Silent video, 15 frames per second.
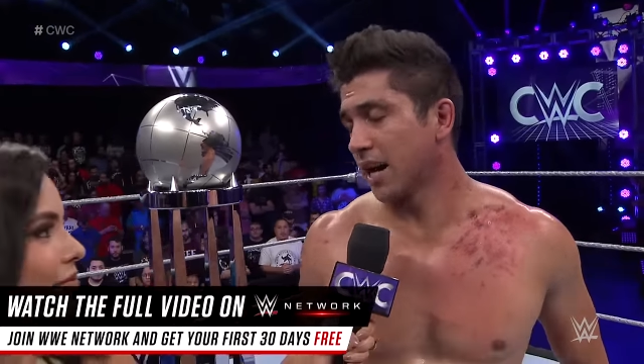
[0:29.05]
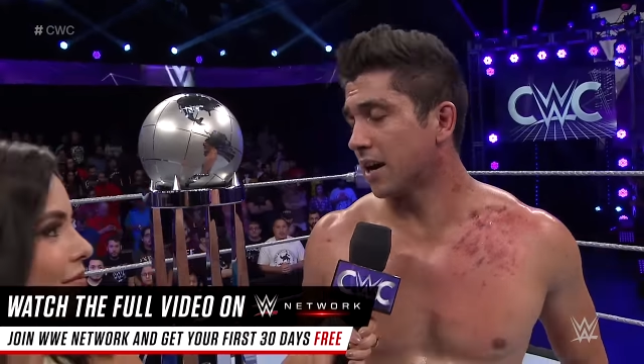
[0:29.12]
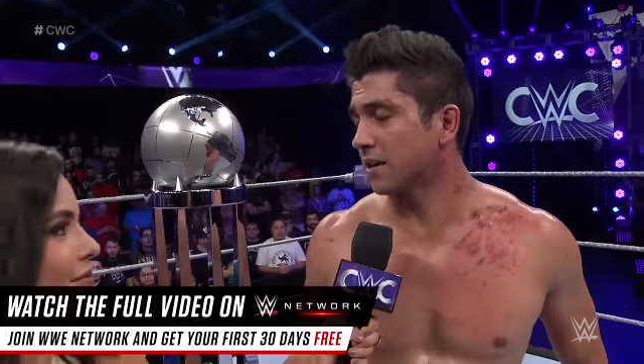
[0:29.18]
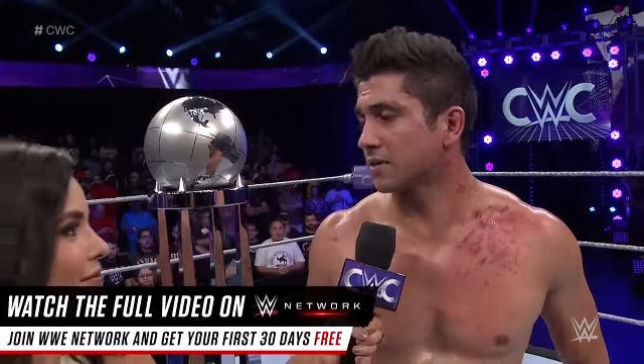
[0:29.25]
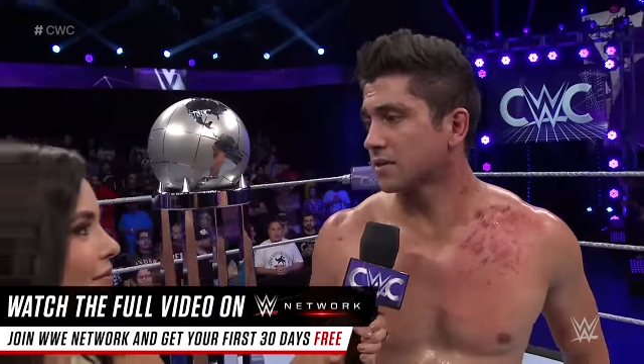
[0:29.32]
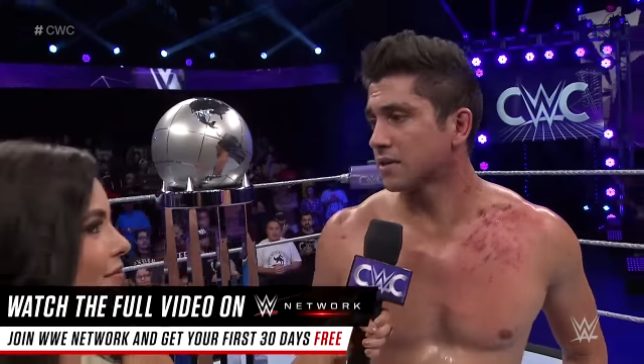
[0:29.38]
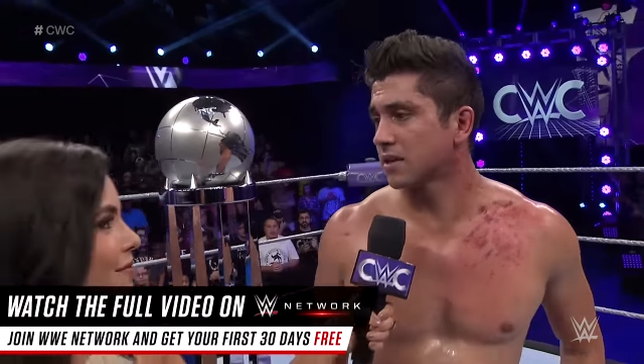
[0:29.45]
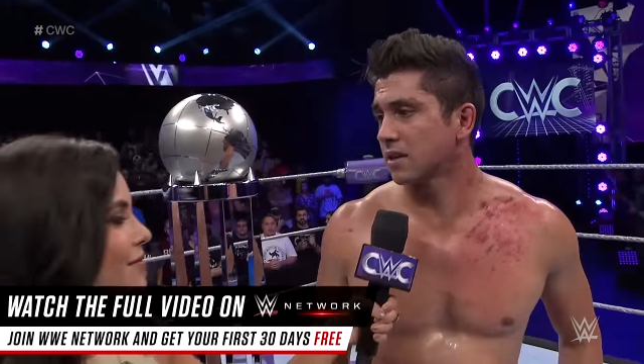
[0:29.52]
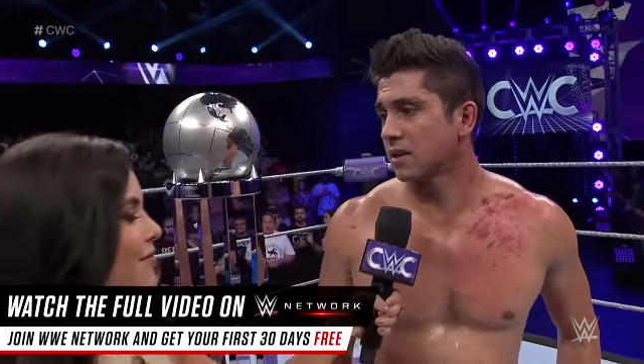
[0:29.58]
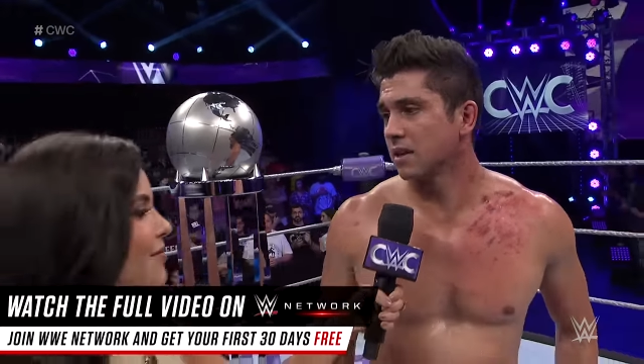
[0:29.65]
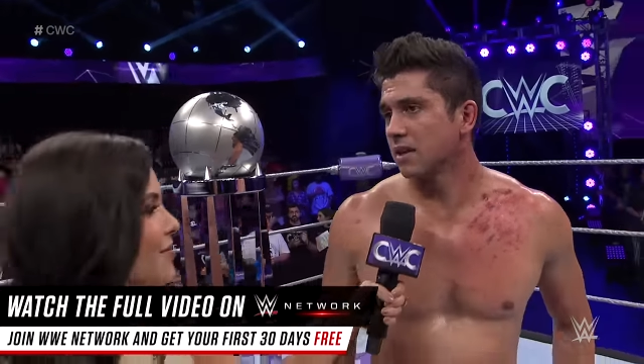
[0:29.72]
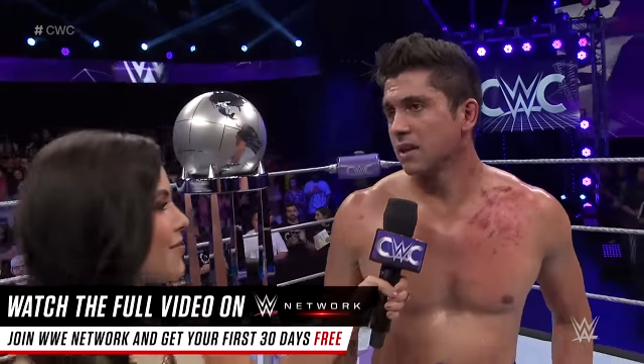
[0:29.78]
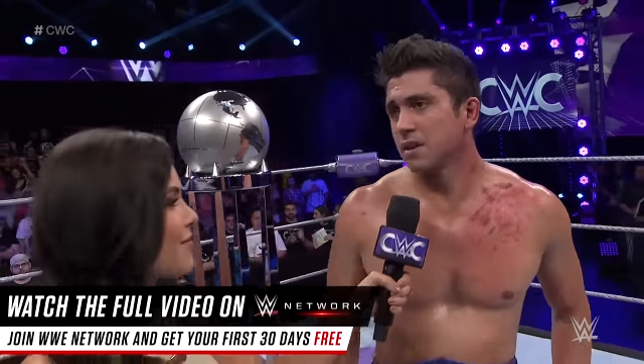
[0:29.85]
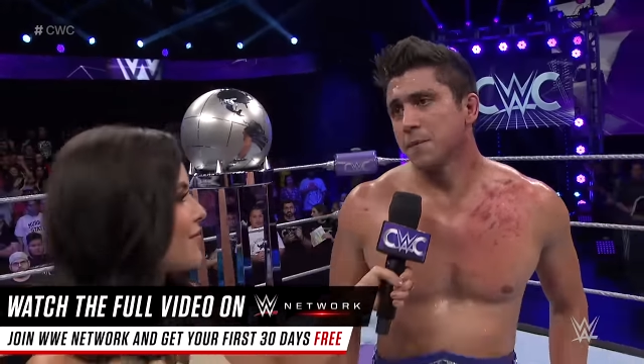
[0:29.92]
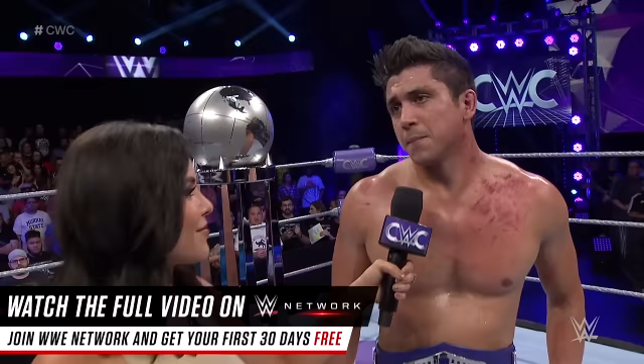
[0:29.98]
else.
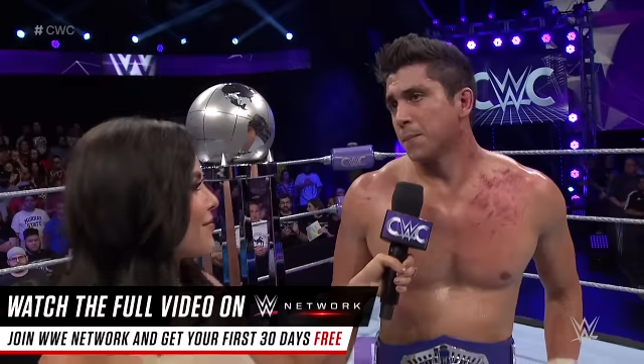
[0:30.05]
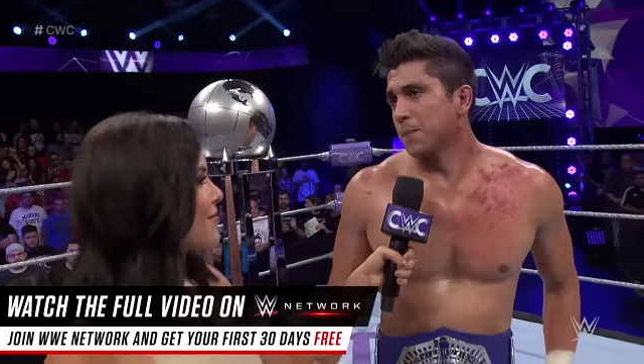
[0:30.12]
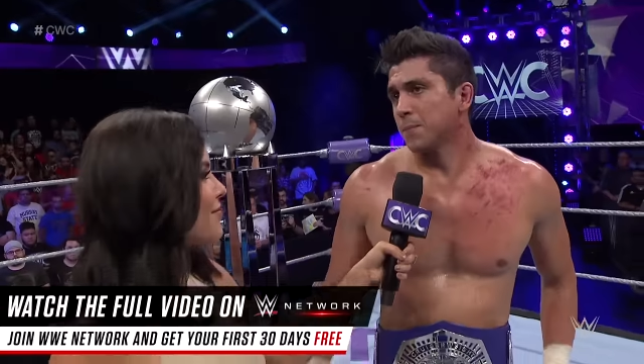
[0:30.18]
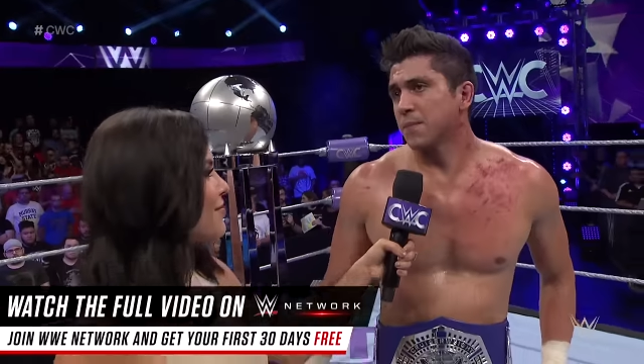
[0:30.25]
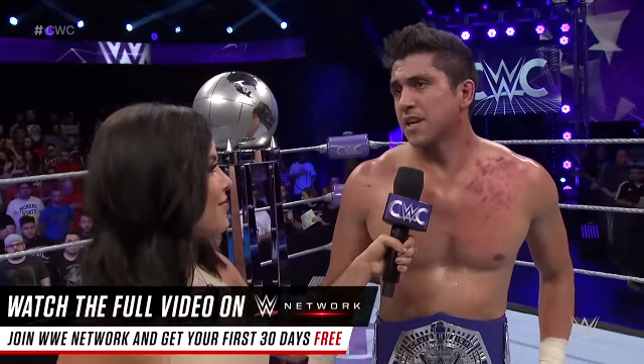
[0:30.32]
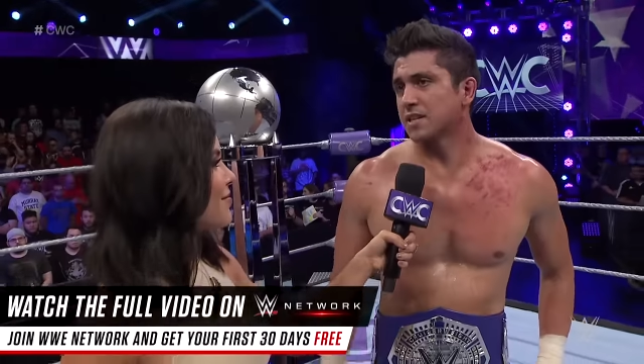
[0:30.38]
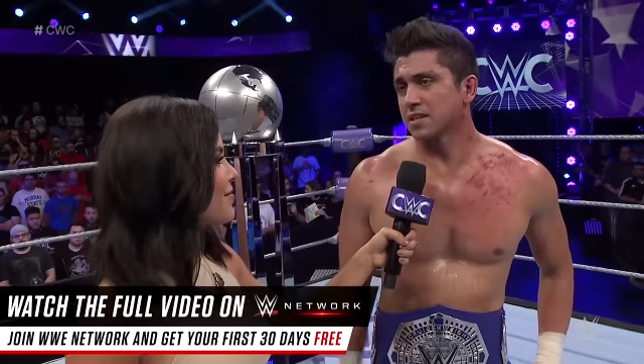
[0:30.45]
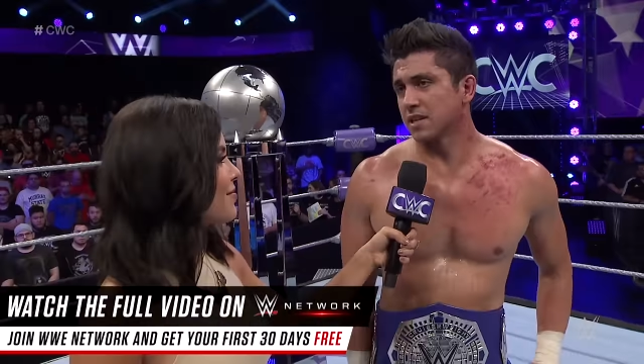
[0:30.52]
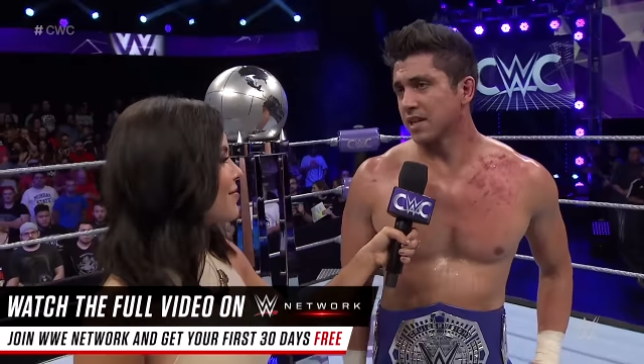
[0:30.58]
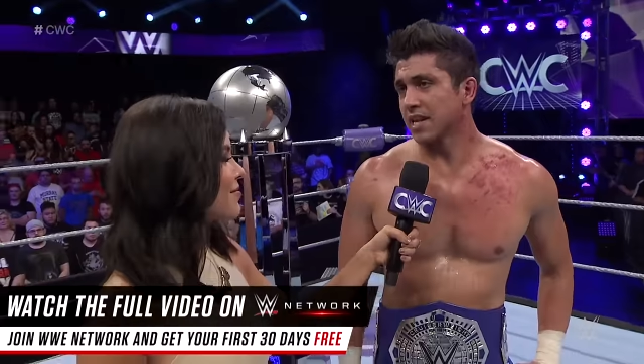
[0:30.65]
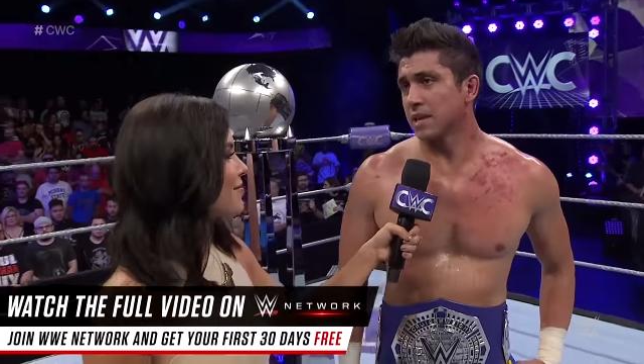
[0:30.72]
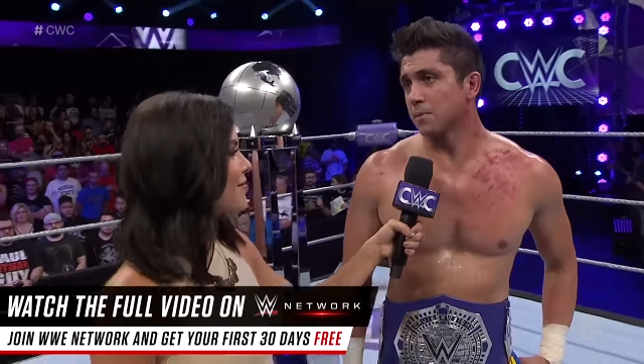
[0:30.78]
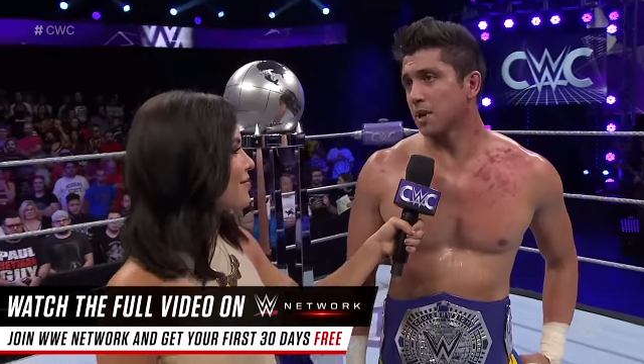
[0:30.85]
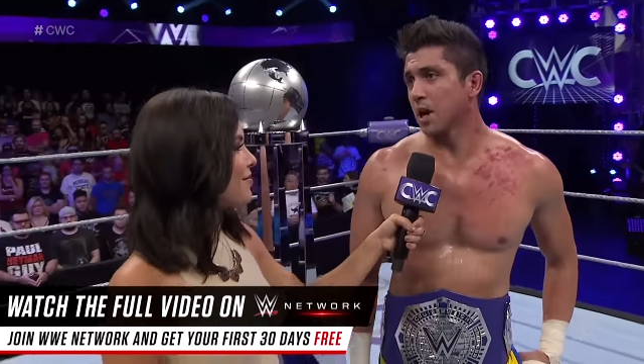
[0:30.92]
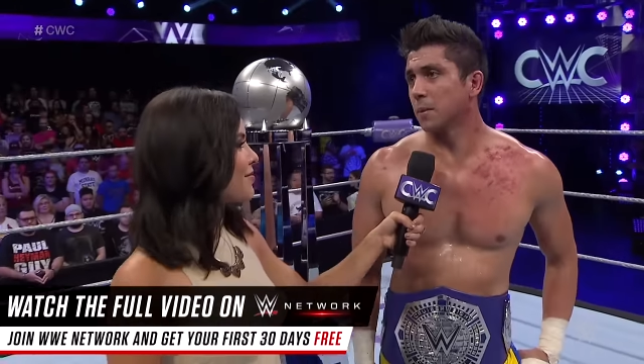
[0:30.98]
That's gonna
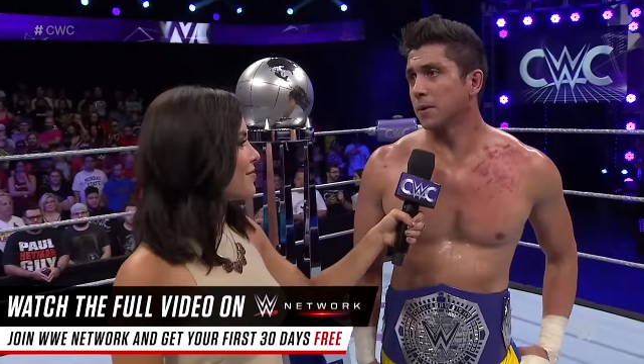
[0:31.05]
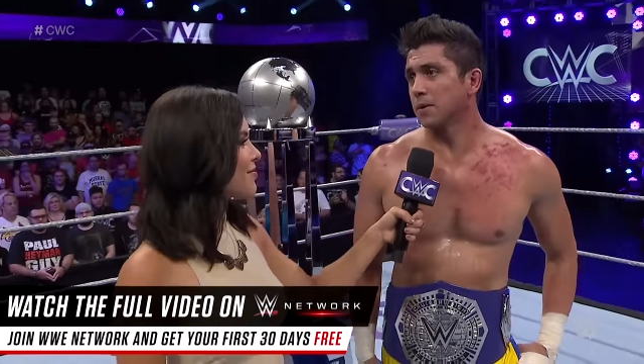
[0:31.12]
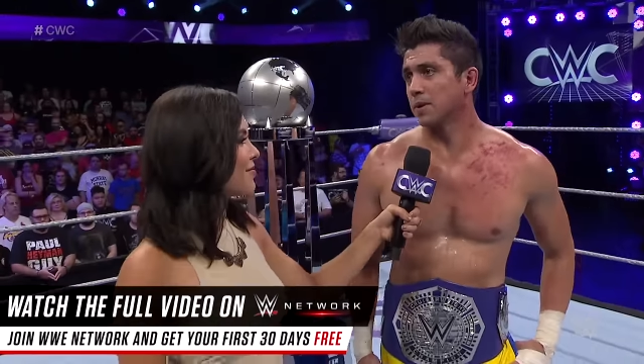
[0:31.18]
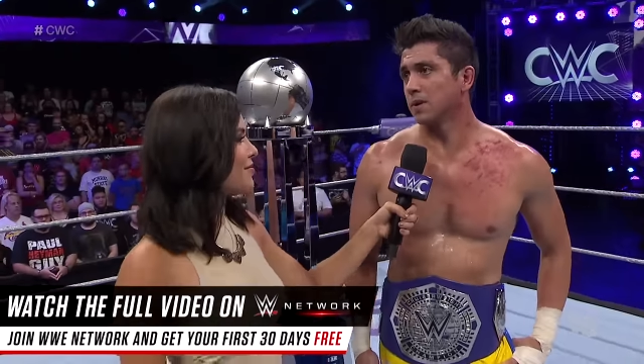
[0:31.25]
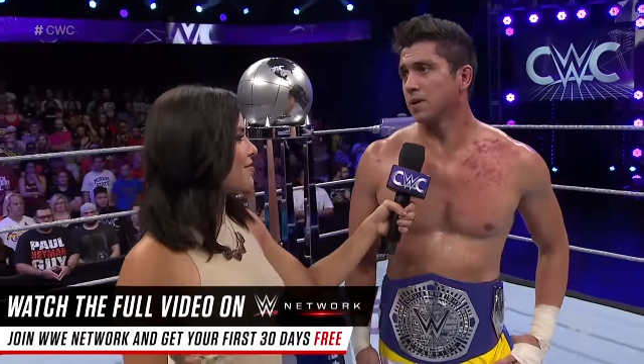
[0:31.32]
keep coming.